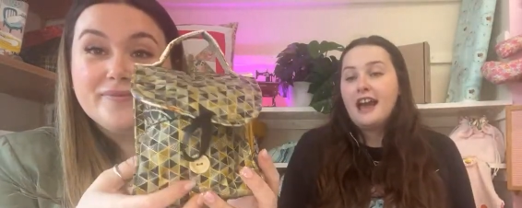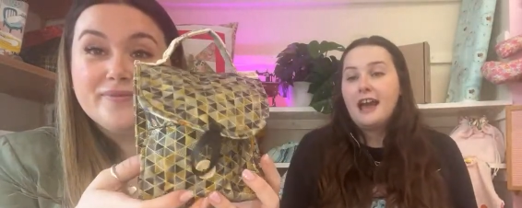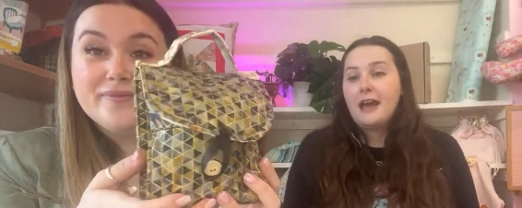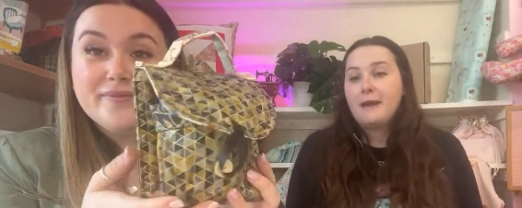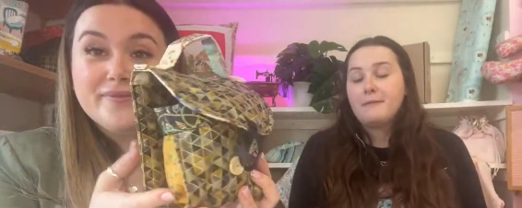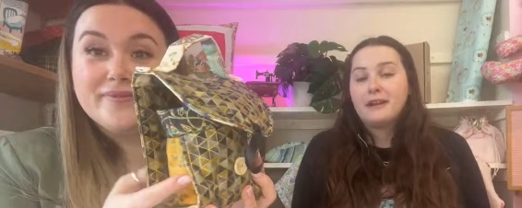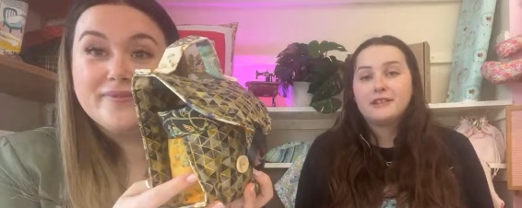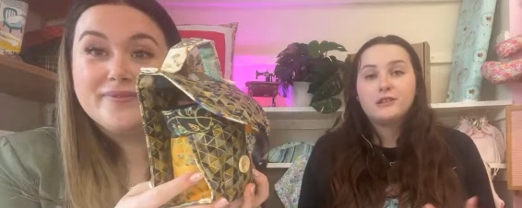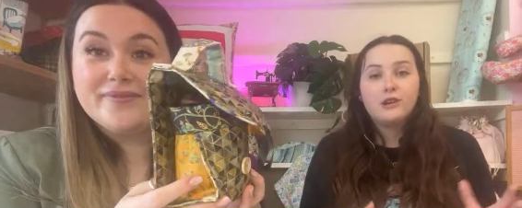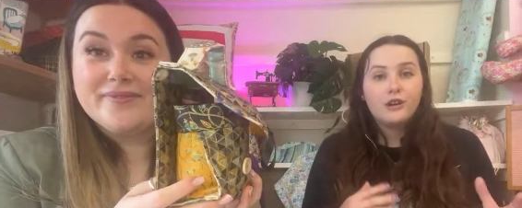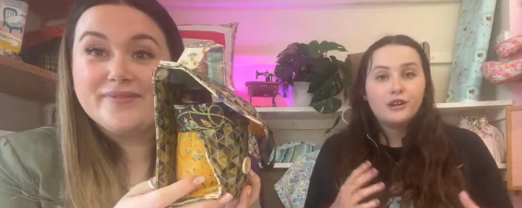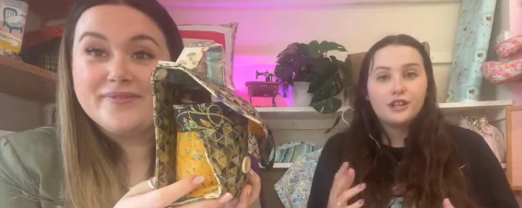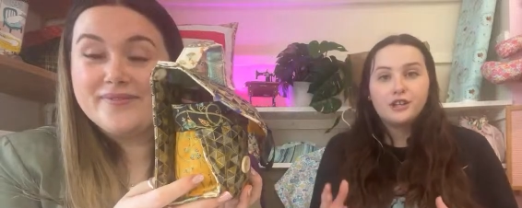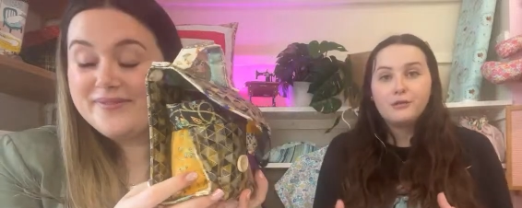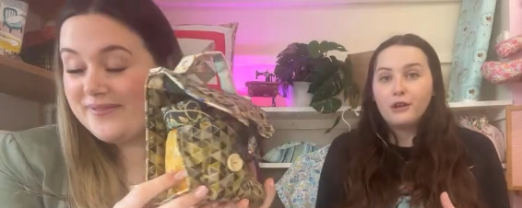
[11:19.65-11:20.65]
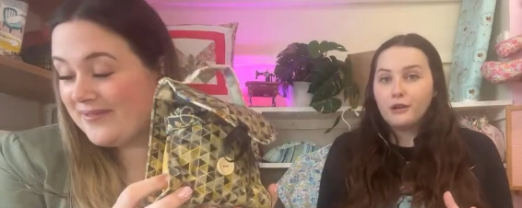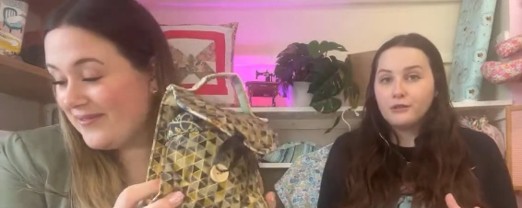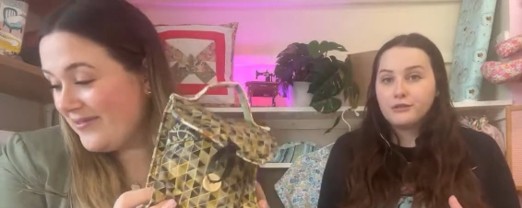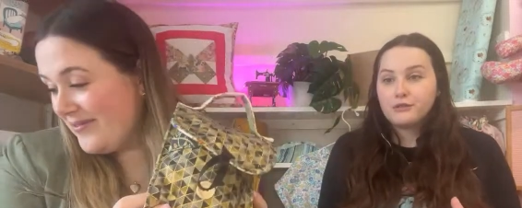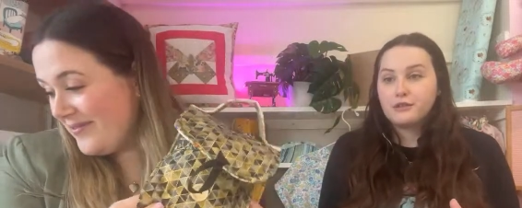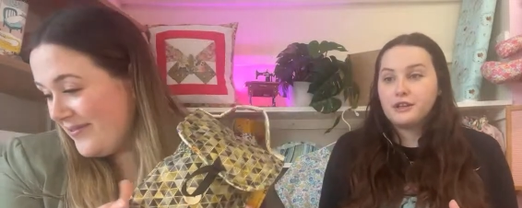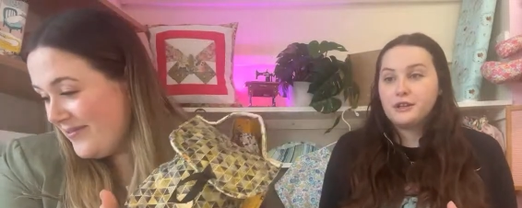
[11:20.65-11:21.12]
Speaker 1: Um, I talk you
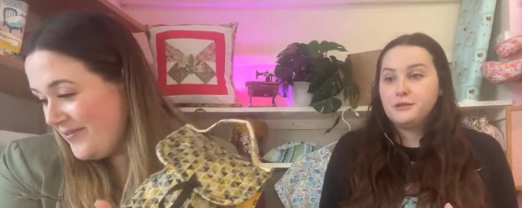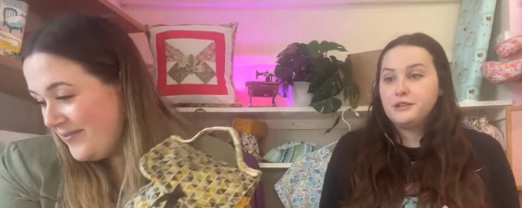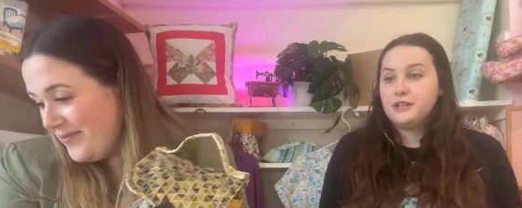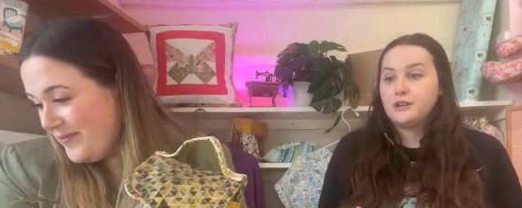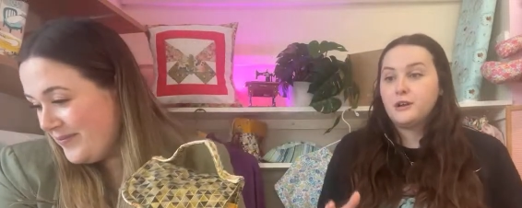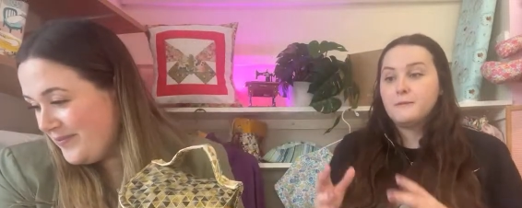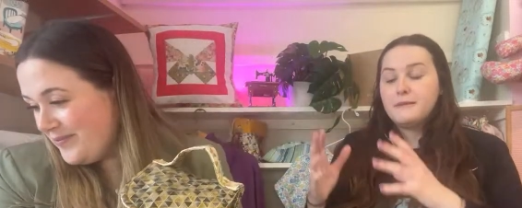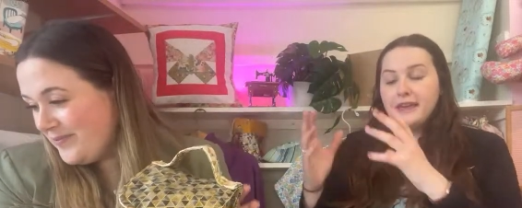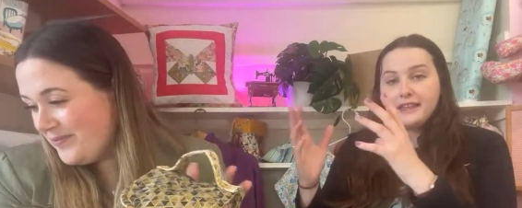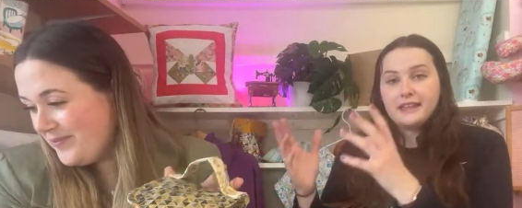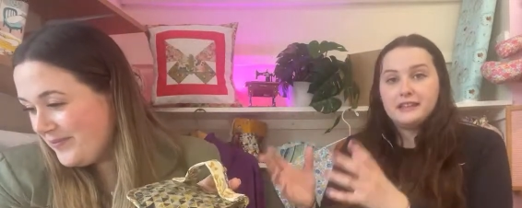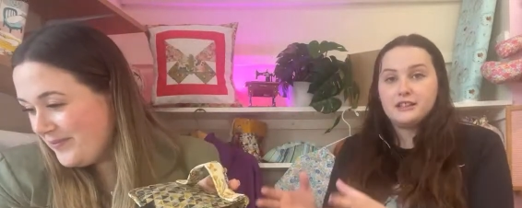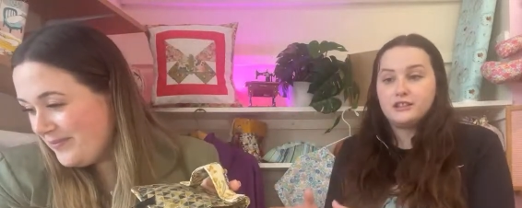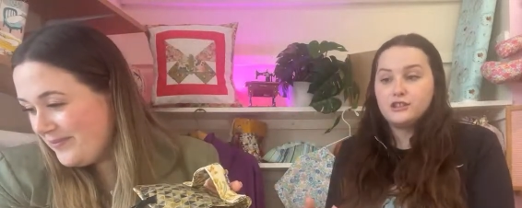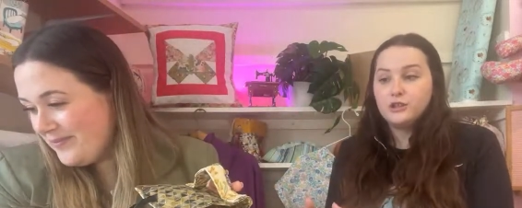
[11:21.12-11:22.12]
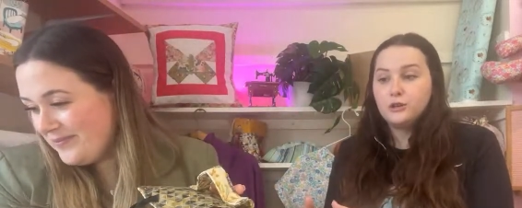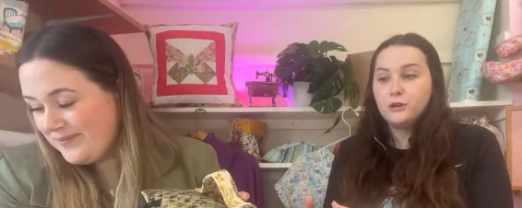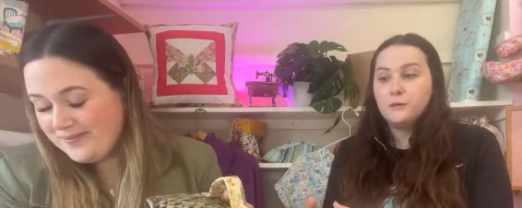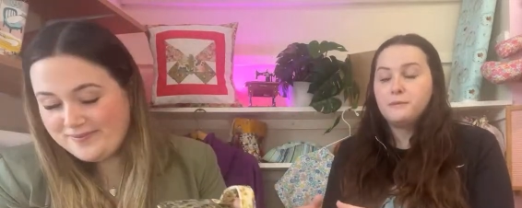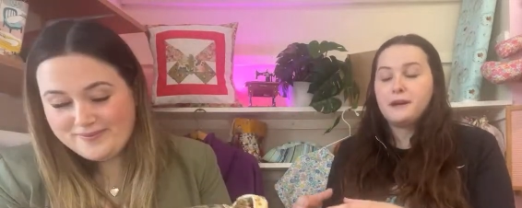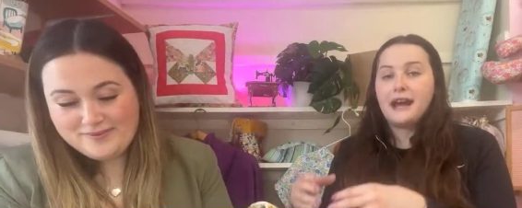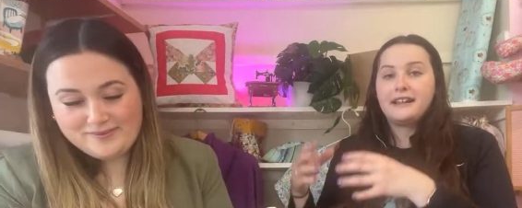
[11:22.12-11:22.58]
all through, you know, making the
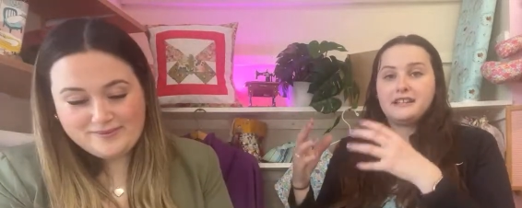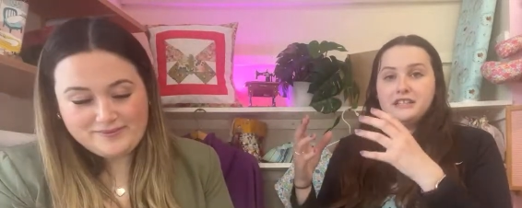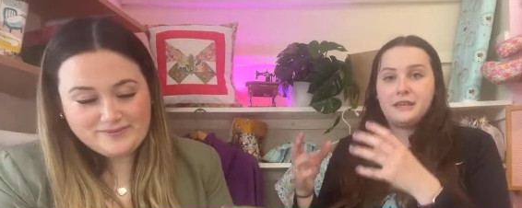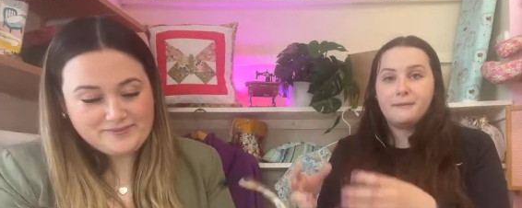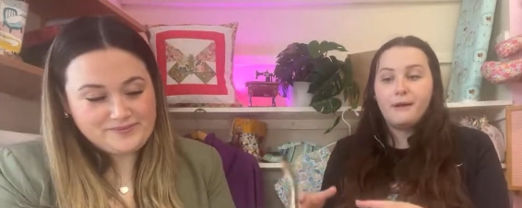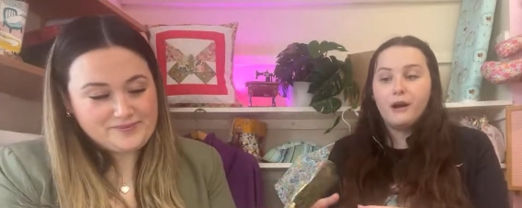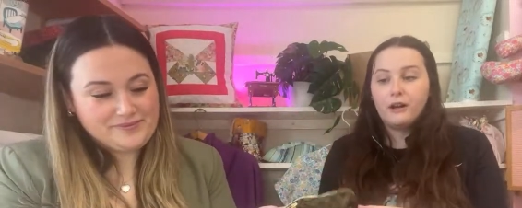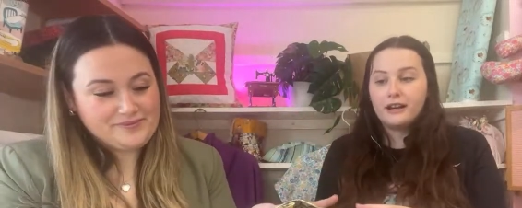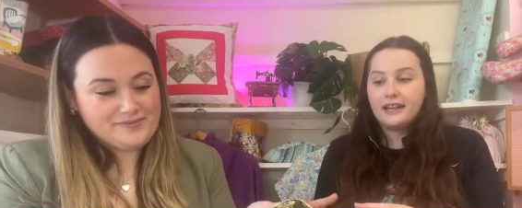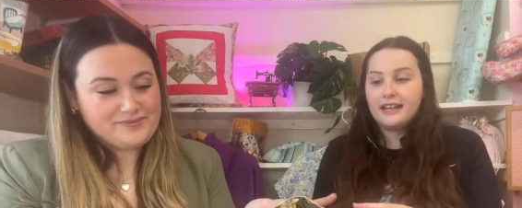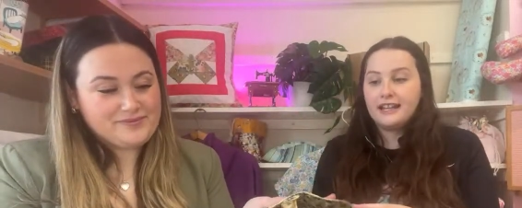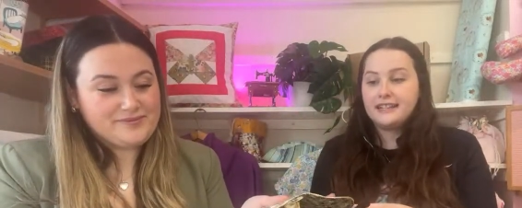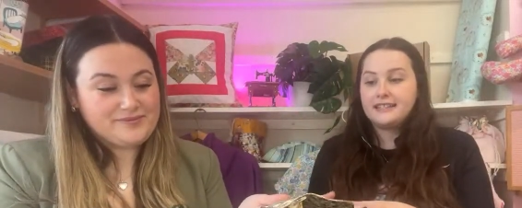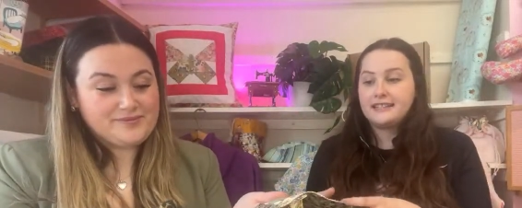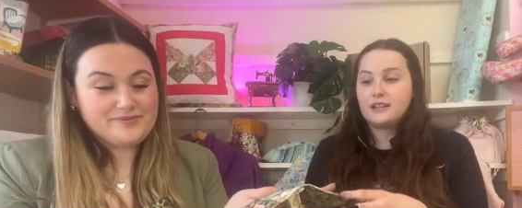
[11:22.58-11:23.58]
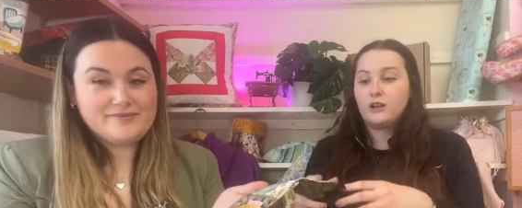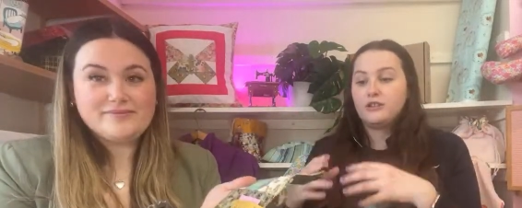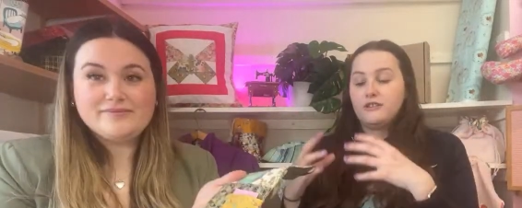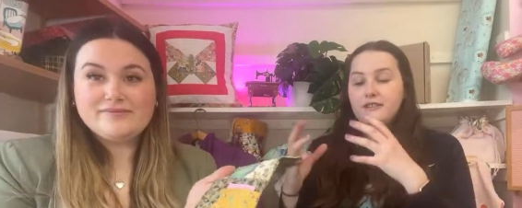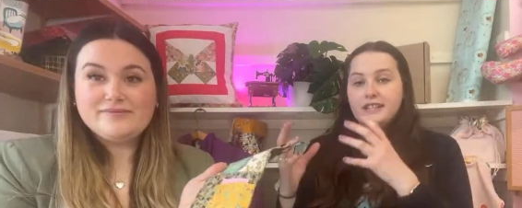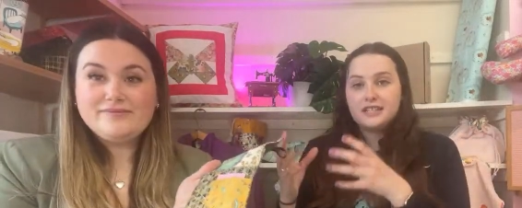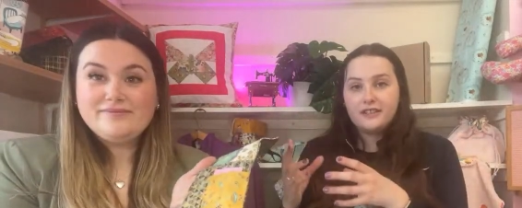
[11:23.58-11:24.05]
tub, adding your pockets,
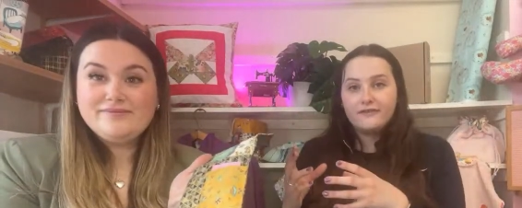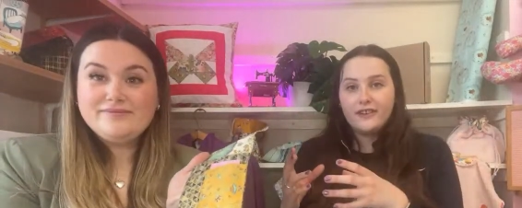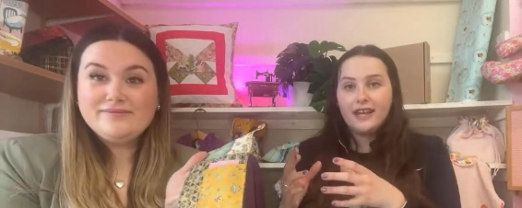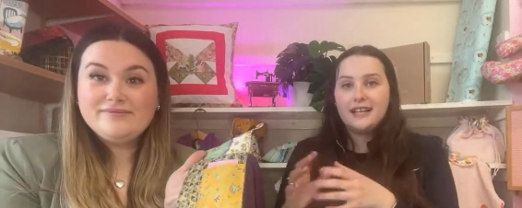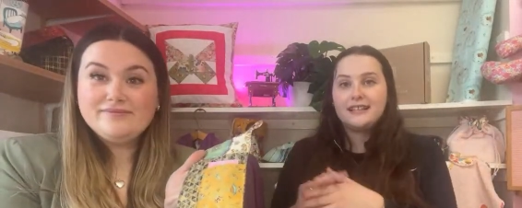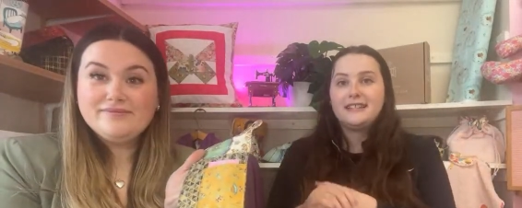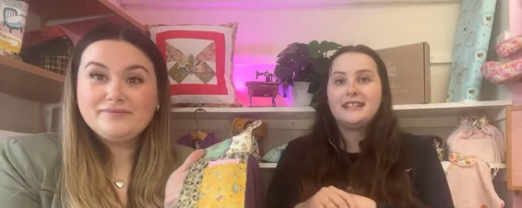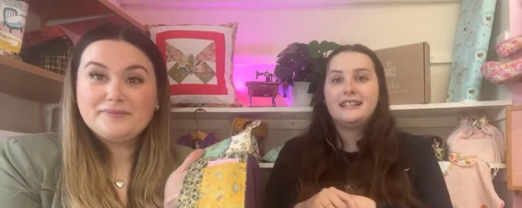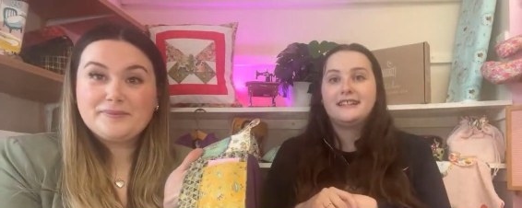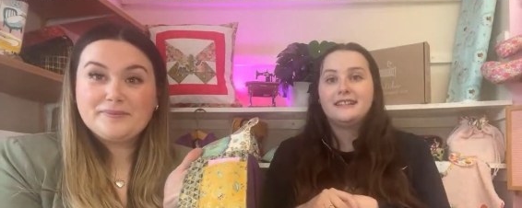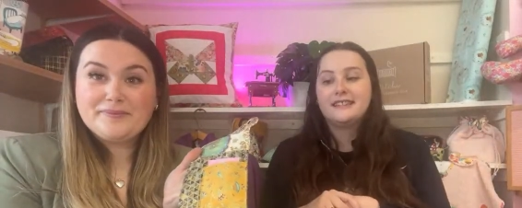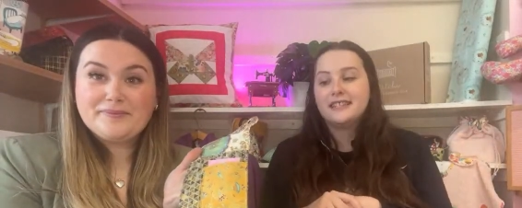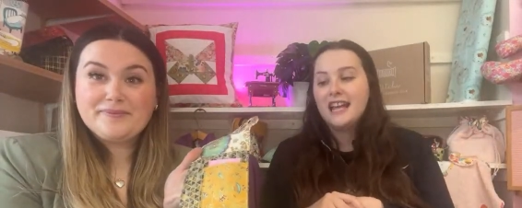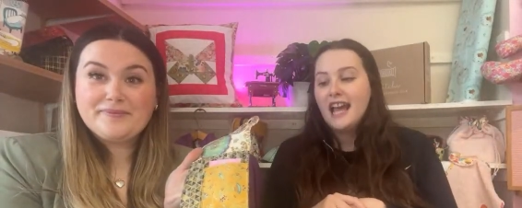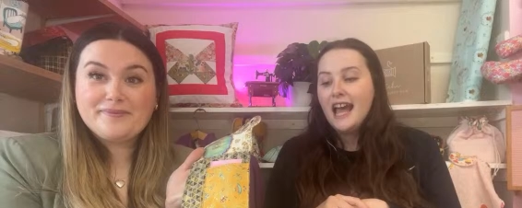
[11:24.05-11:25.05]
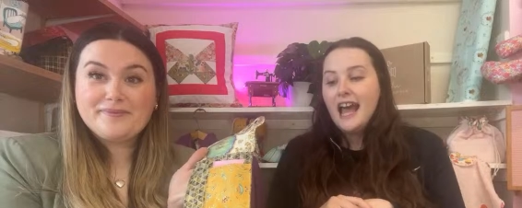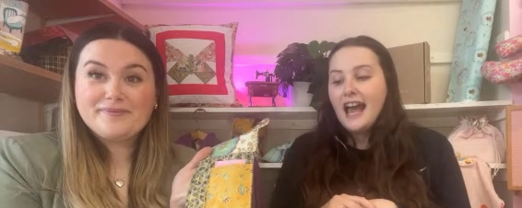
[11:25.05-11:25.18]
all your interfacings,